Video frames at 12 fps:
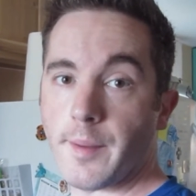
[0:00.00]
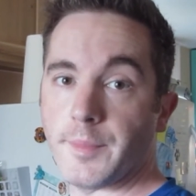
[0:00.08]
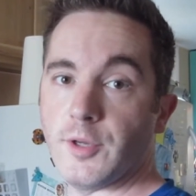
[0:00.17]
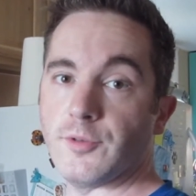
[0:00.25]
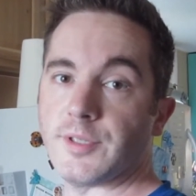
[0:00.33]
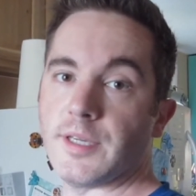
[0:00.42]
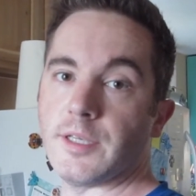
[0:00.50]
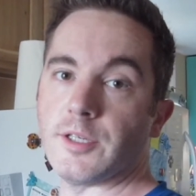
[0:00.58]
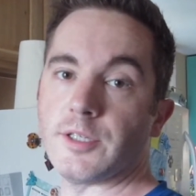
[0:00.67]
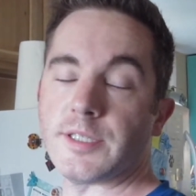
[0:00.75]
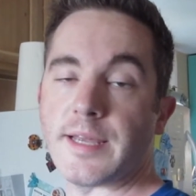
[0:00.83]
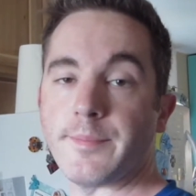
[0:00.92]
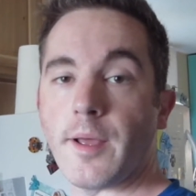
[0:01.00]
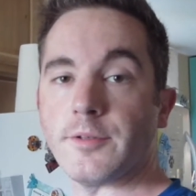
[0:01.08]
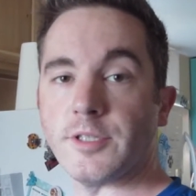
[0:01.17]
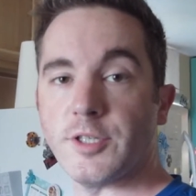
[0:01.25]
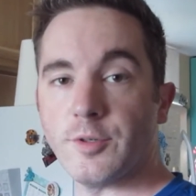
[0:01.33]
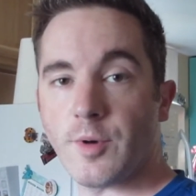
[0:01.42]
I'm using 10
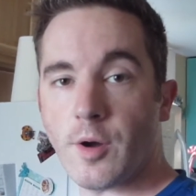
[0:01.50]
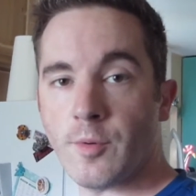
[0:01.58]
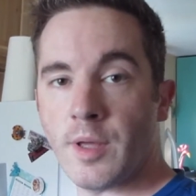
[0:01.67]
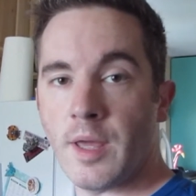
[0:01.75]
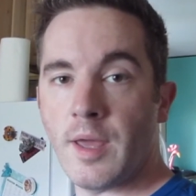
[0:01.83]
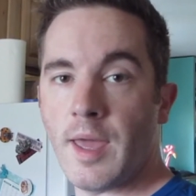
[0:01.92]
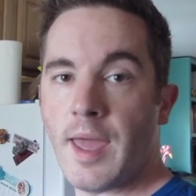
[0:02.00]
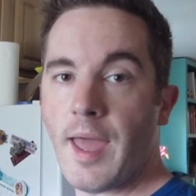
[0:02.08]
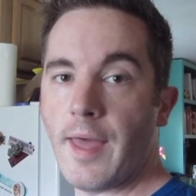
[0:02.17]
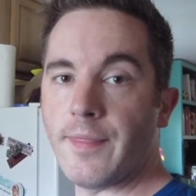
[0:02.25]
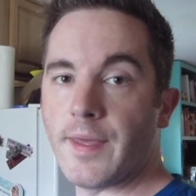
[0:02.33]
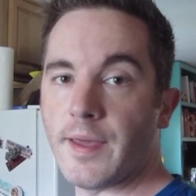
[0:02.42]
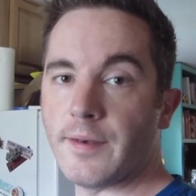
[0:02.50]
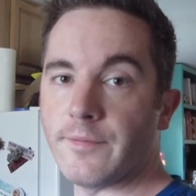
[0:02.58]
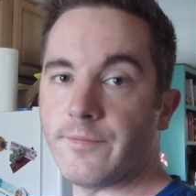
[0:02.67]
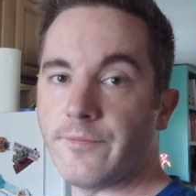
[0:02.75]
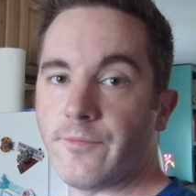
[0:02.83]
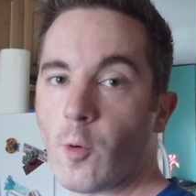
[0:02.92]
pounds of 2-row and then
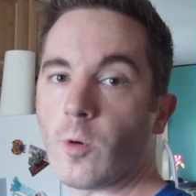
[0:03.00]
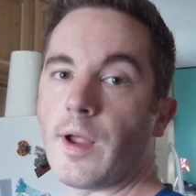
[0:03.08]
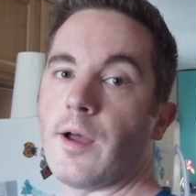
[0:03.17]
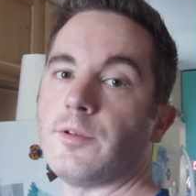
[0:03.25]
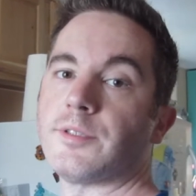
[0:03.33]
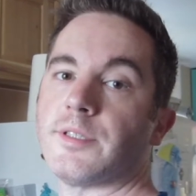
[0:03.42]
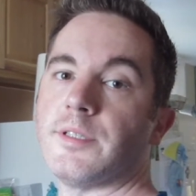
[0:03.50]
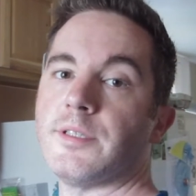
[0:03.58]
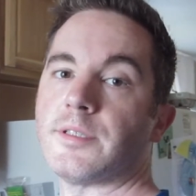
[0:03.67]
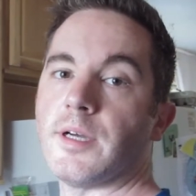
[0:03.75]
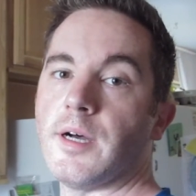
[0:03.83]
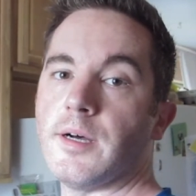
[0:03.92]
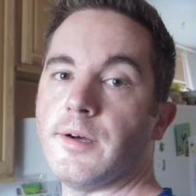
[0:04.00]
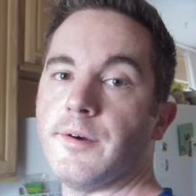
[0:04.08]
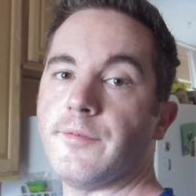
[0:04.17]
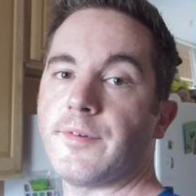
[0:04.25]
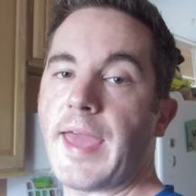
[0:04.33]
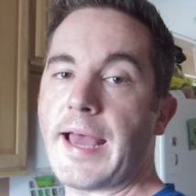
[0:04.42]
4 ounces
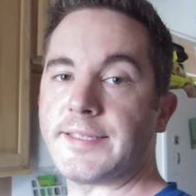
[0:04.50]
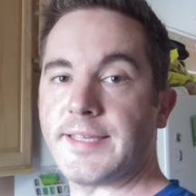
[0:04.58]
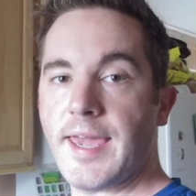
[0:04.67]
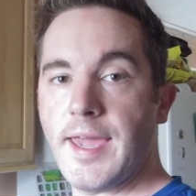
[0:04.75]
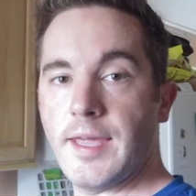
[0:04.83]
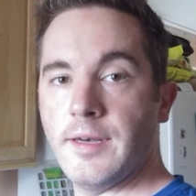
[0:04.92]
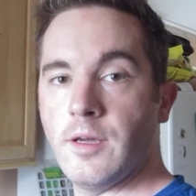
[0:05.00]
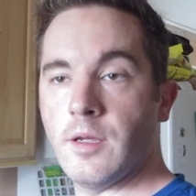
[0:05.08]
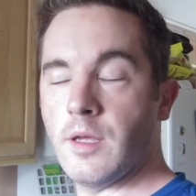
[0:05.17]
of Cascade.